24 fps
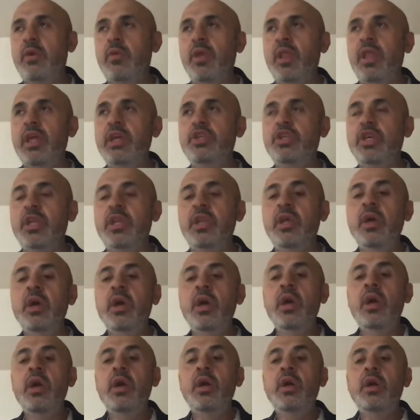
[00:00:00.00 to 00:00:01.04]
their religion
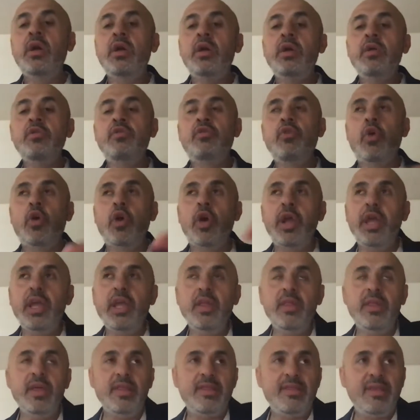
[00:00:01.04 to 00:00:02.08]
during the